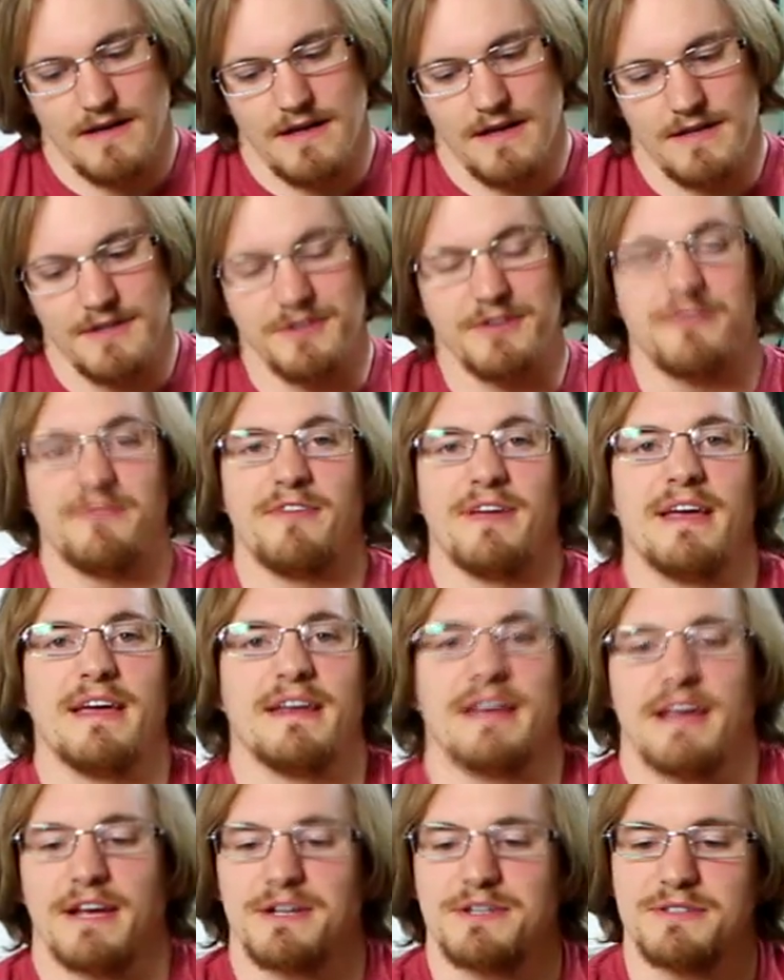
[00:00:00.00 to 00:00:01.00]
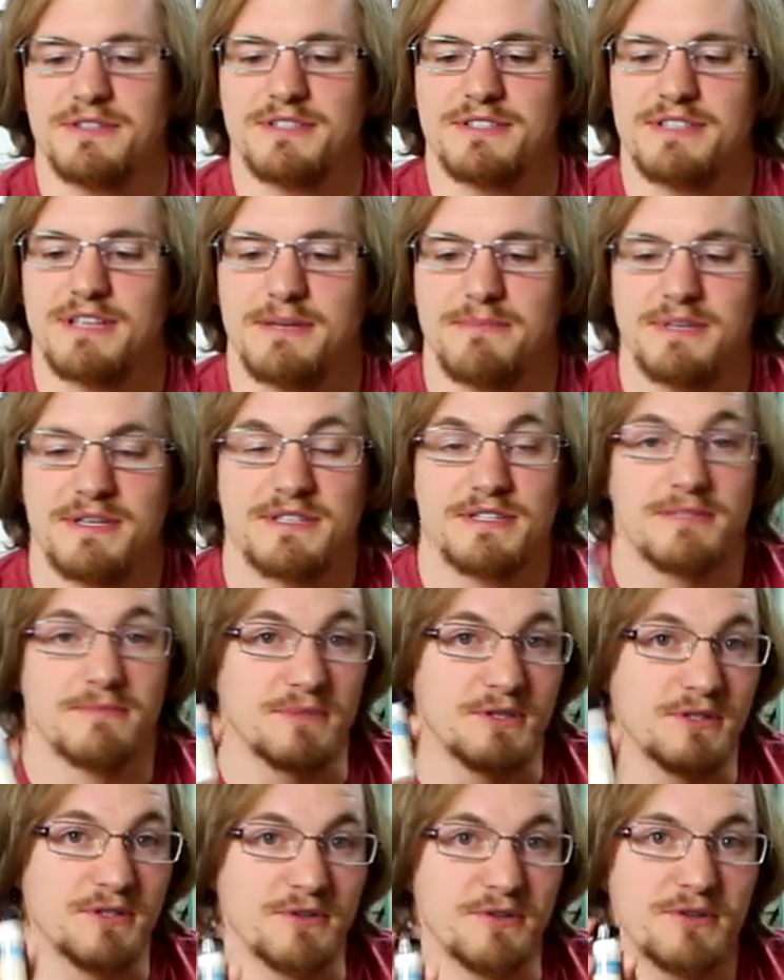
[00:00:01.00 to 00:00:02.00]
Another fan actually sent me
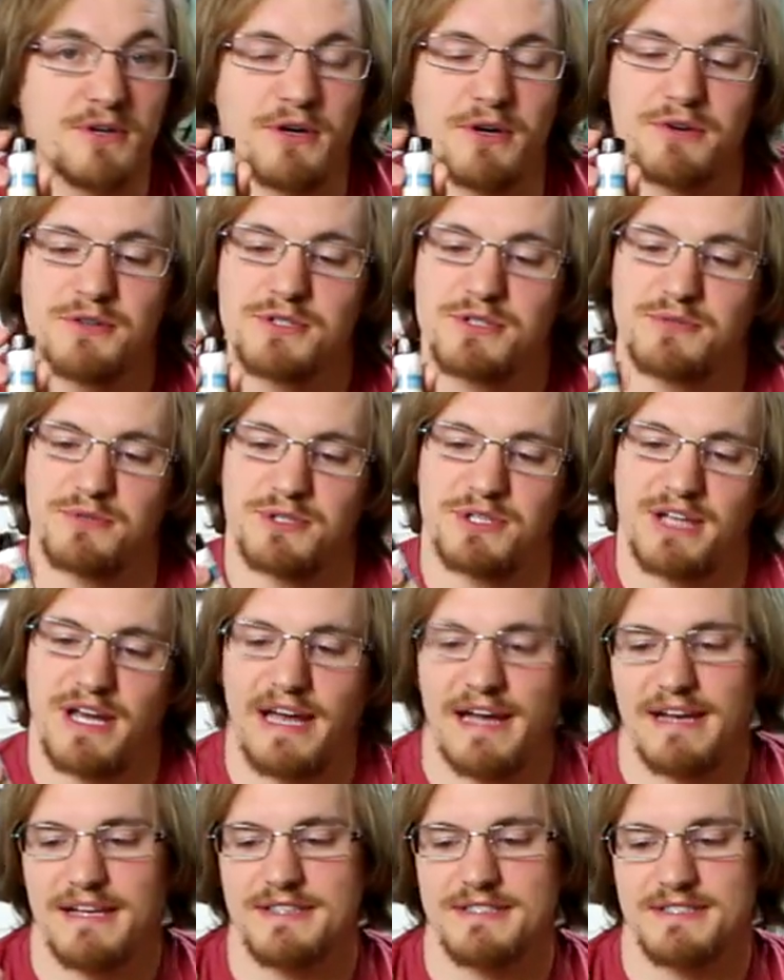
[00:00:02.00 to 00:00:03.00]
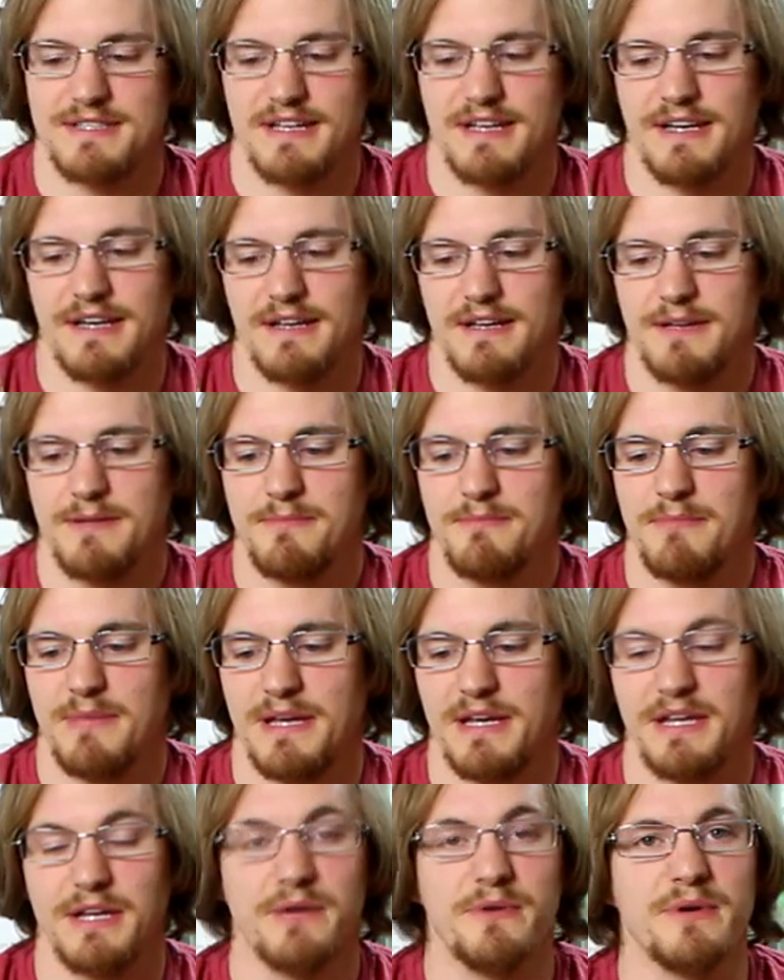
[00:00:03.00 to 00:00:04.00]
some glucose, which has uh,
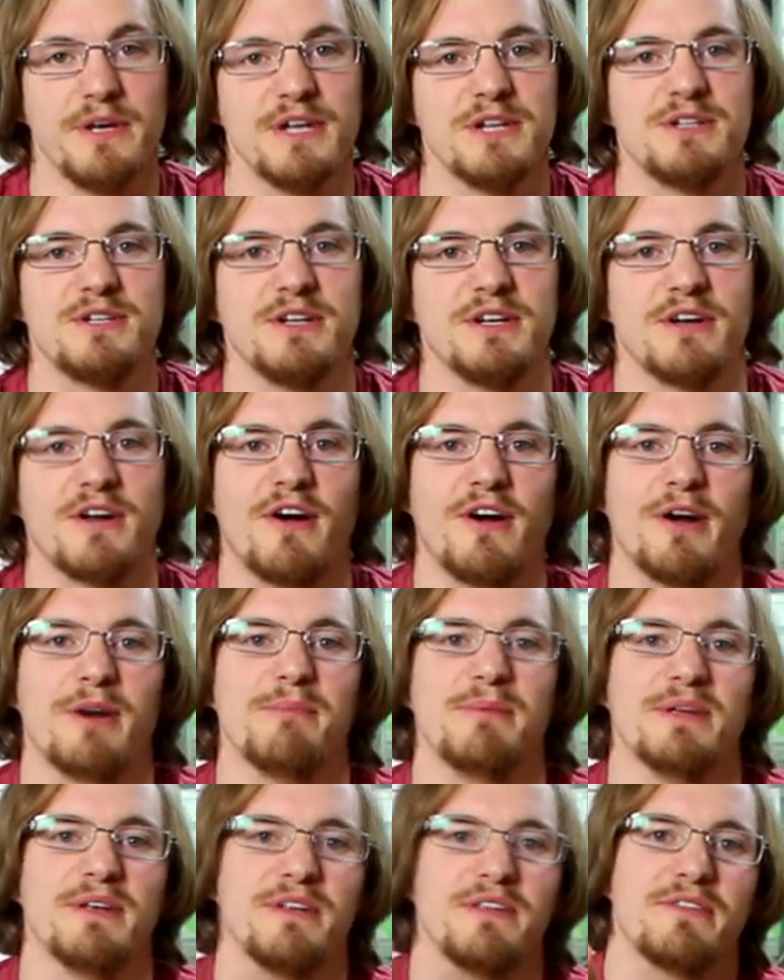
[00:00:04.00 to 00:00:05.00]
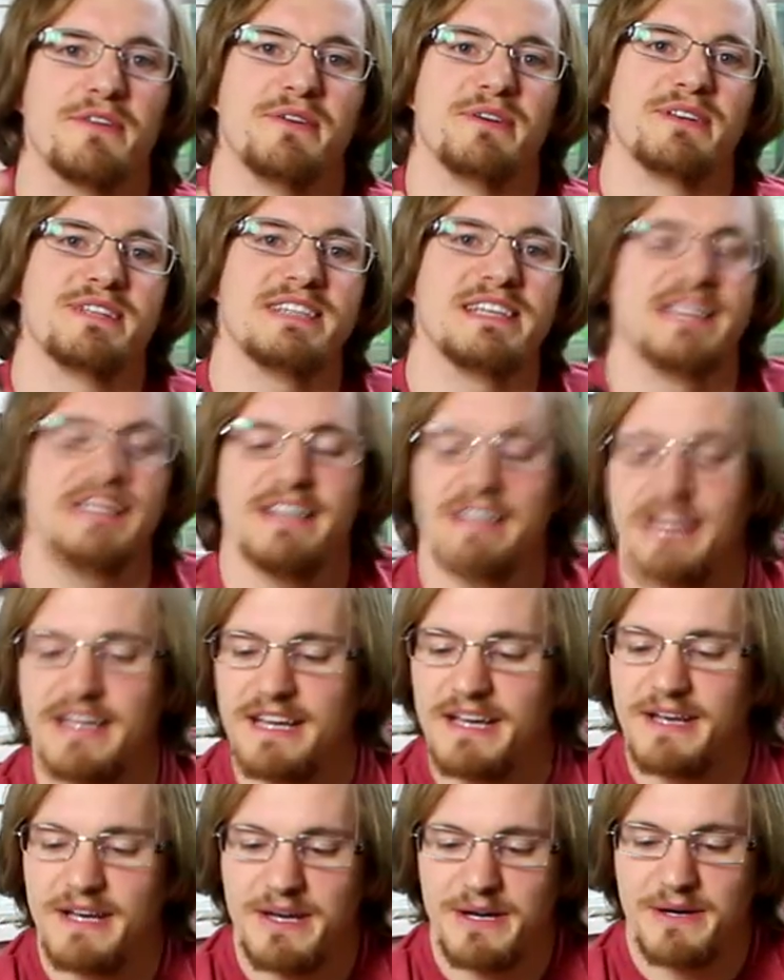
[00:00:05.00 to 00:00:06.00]
been enriched in carbon-13,
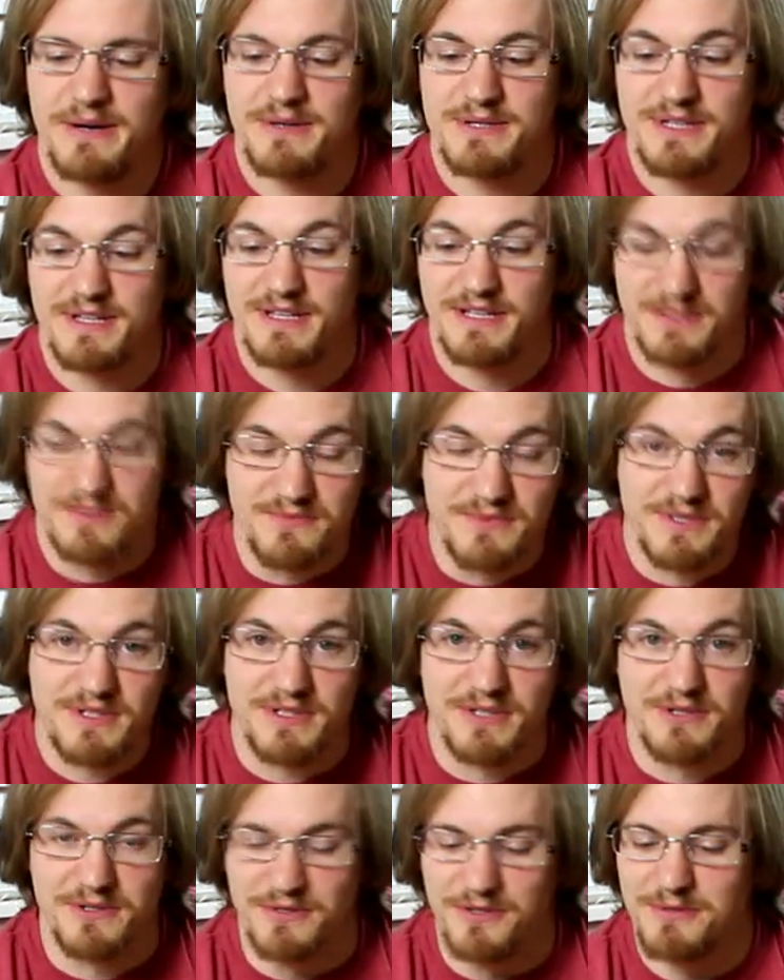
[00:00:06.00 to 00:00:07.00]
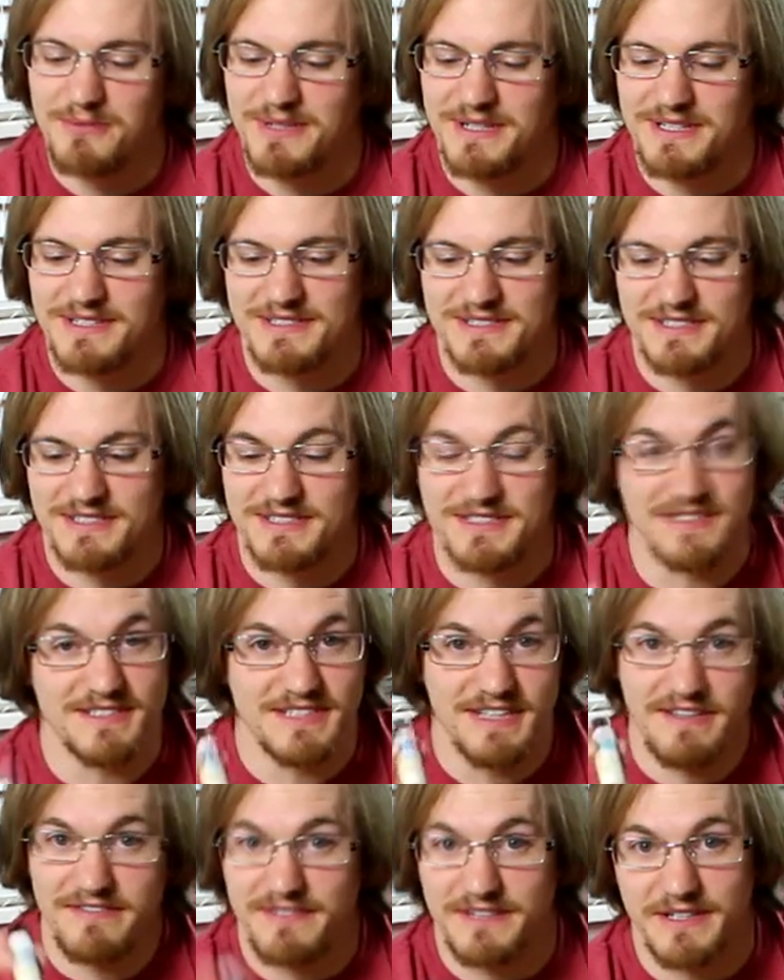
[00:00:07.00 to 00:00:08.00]
which I think is really cool because this is
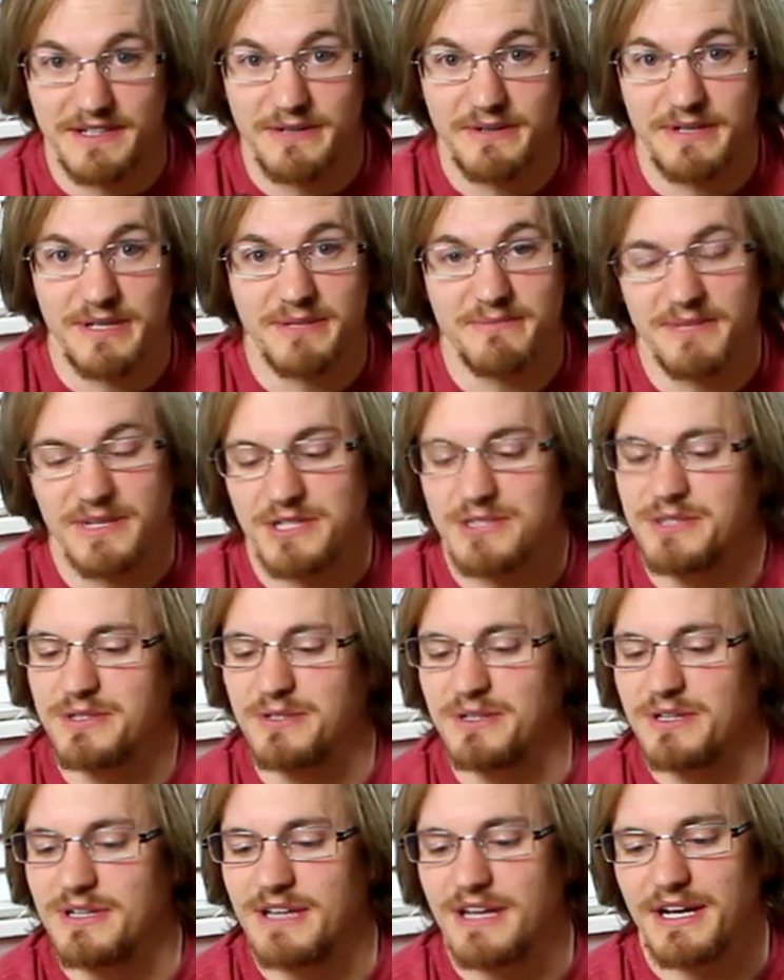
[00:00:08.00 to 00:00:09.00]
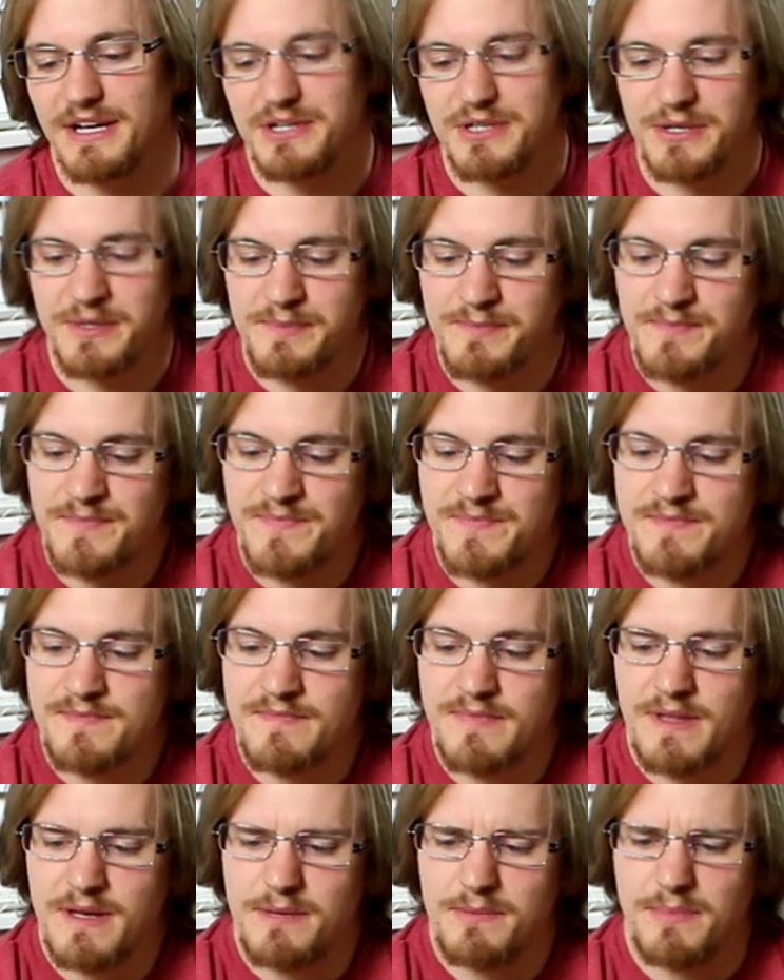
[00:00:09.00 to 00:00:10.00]
definitely going in my sugar collection.
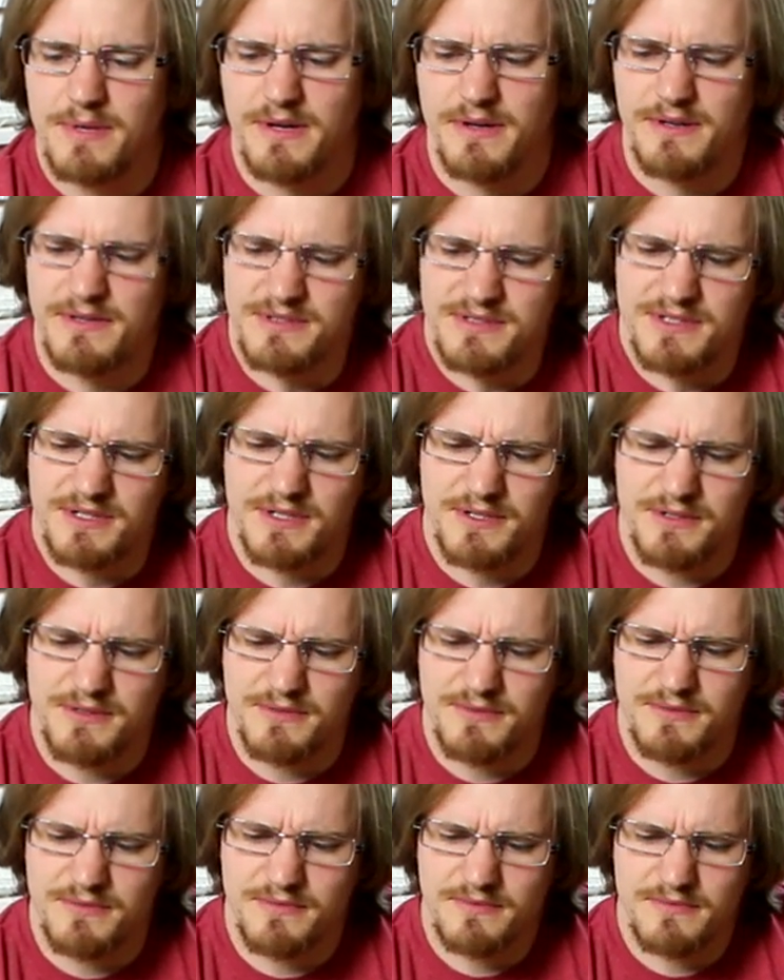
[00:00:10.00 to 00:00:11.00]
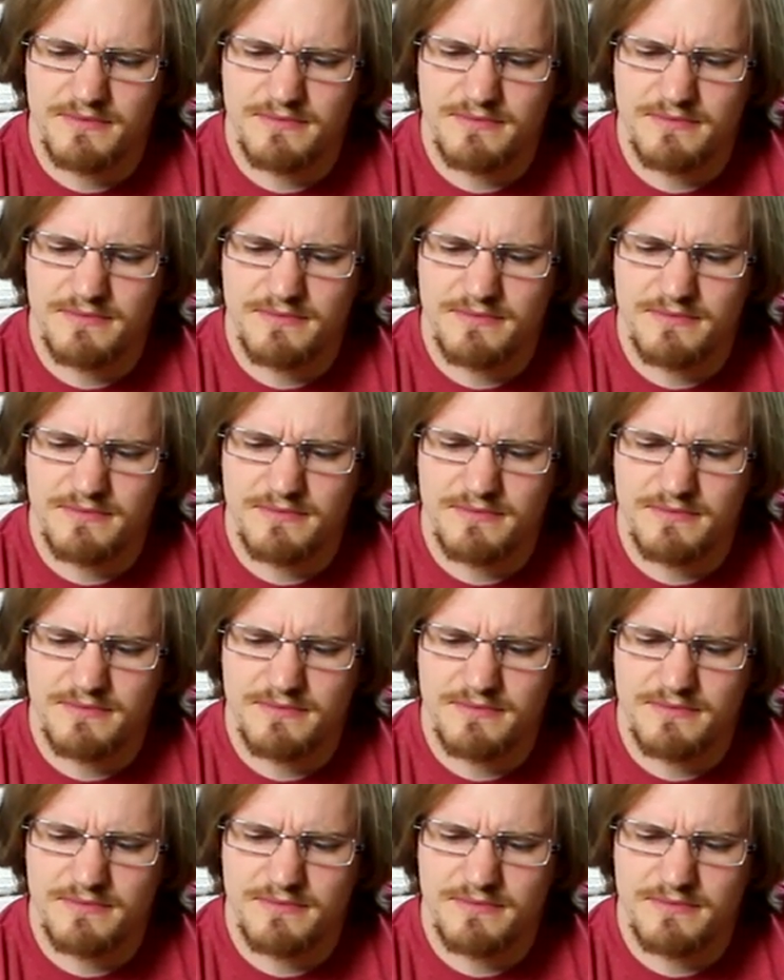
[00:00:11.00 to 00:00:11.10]
But also,